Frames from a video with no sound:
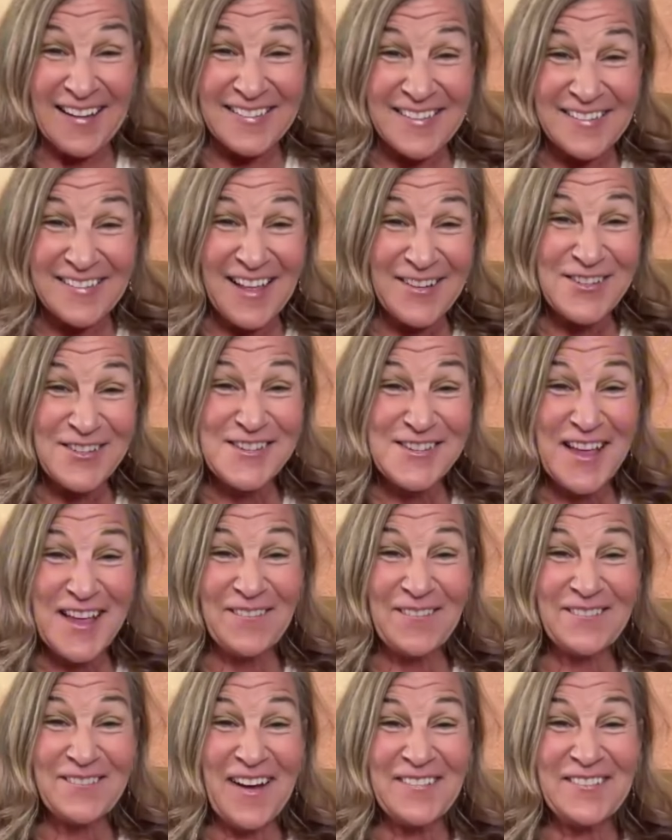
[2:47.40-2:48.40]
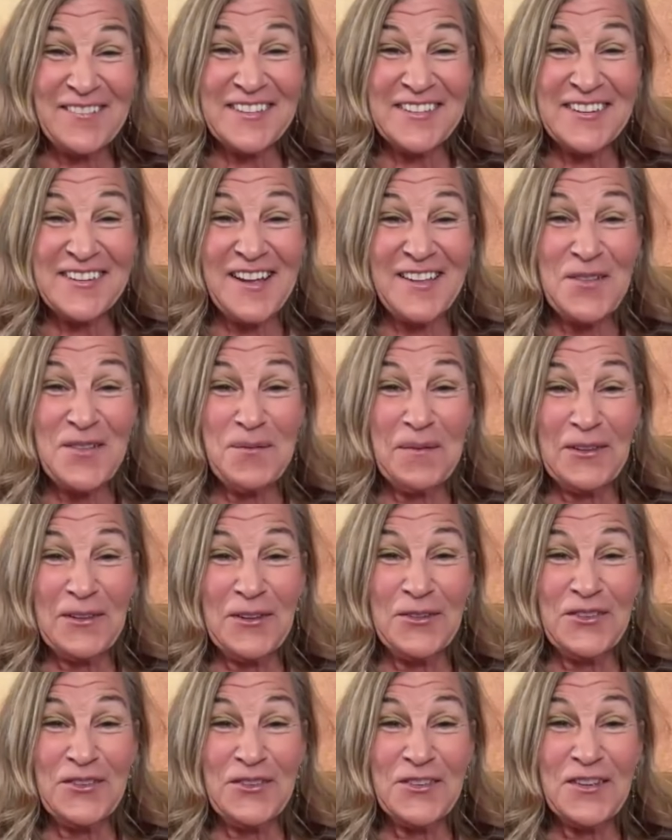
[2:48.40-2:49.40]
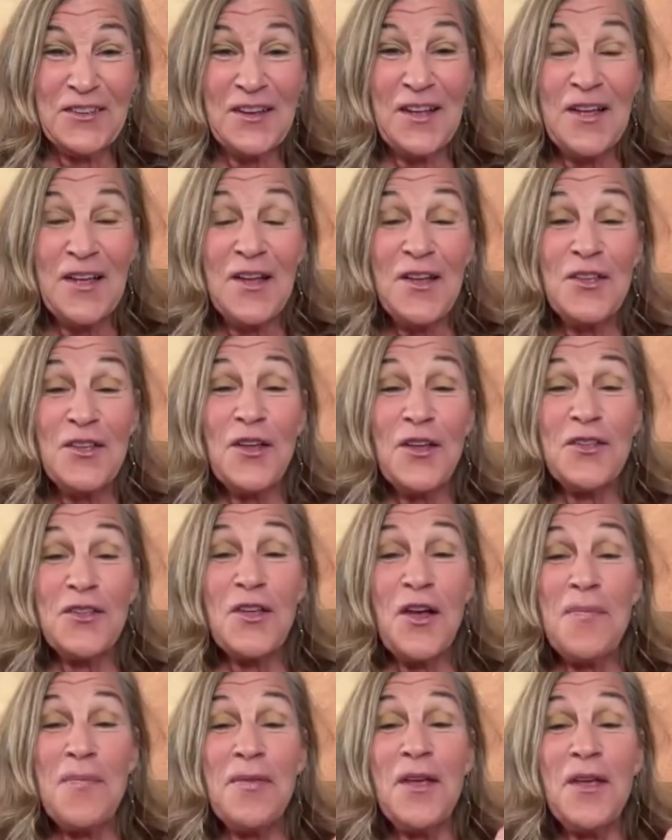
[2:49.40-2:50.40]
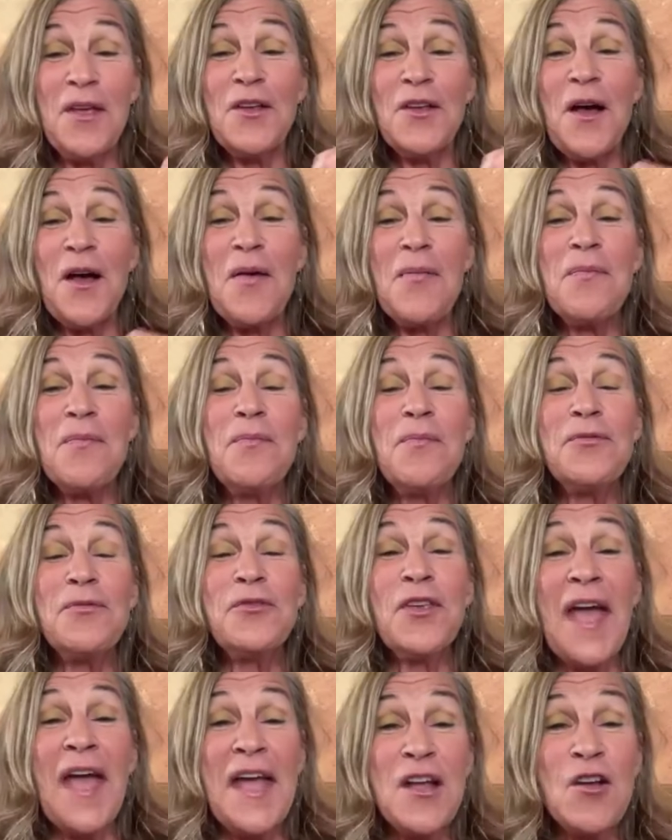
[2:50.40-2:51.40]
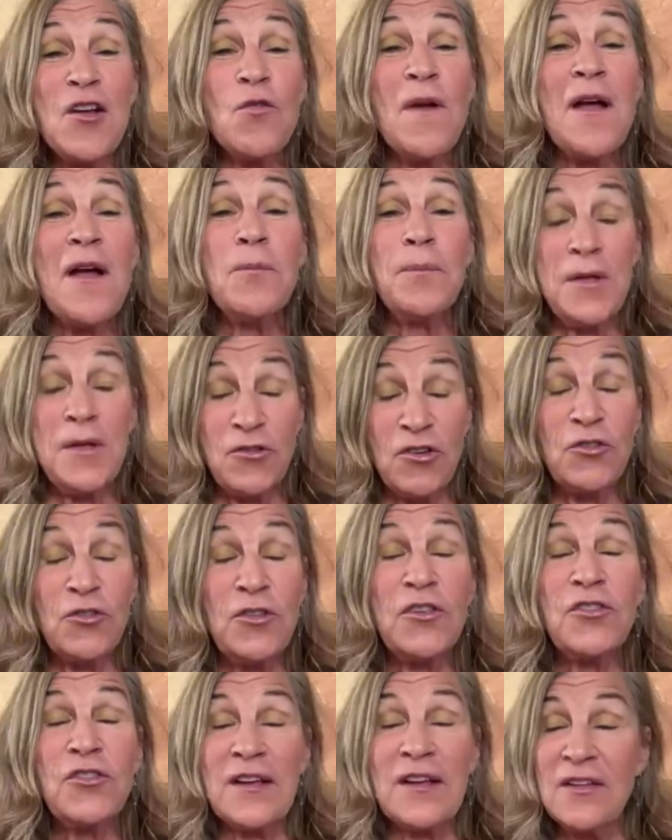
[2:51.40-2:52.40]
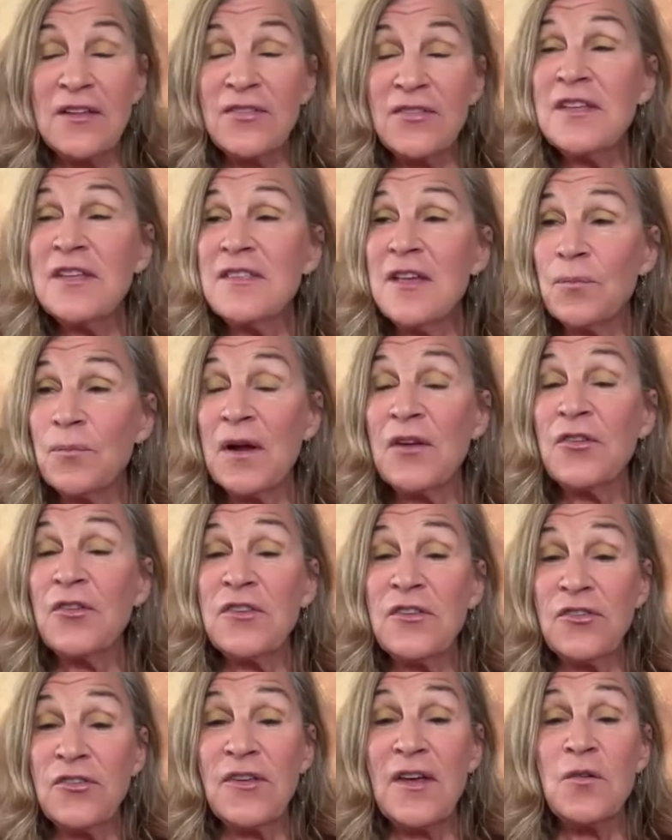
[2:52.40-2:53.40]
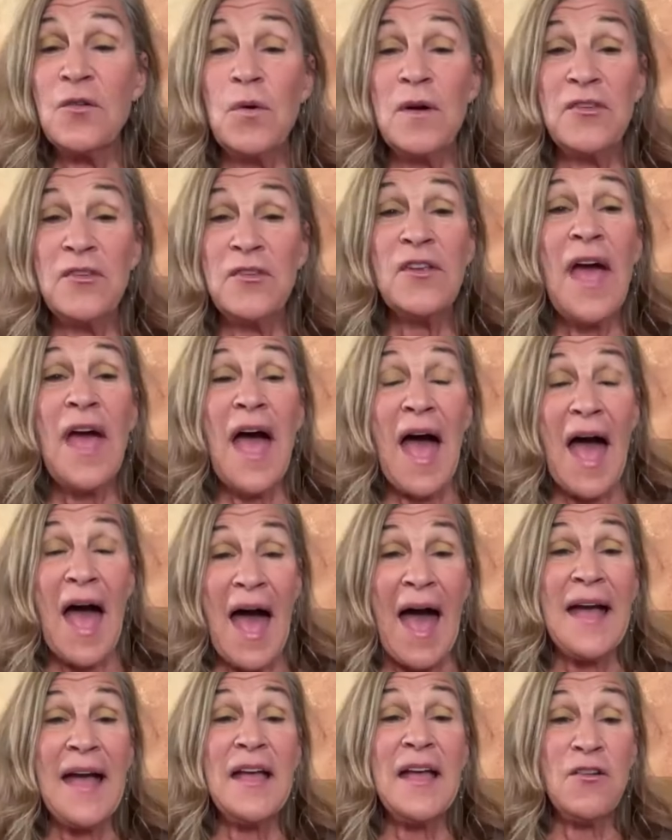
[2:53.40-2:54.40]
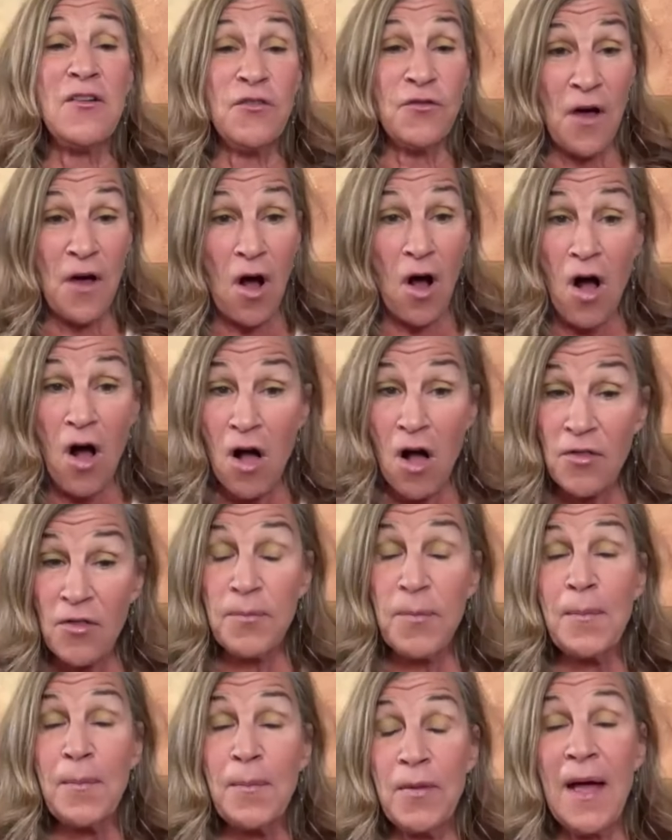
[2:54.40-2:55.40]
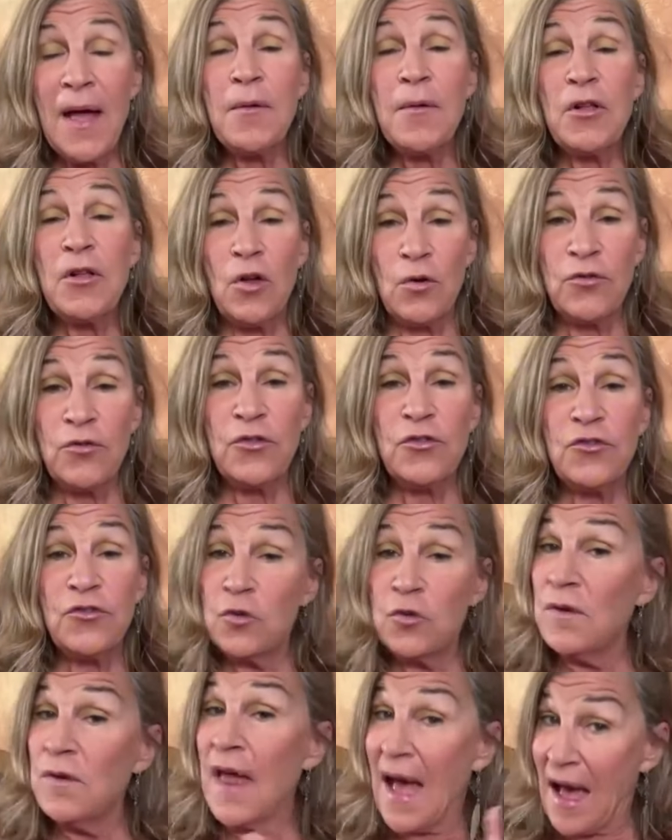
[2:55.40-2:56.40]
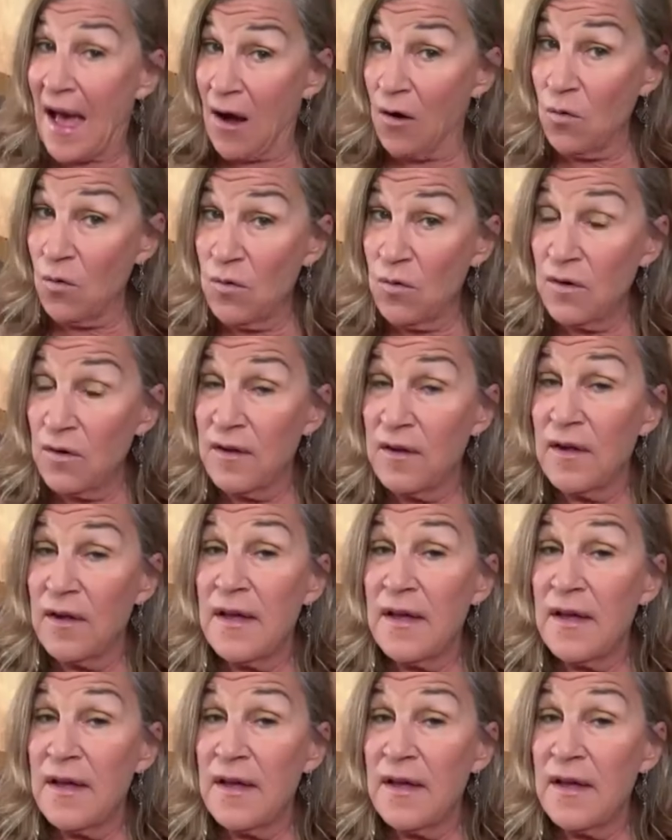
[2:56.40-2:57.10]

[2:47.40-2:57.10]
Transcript: Did that just happen by mistake? The balloons? Um, um, hang around. Just the second thing that Preston said was I have all the people I'm closest to now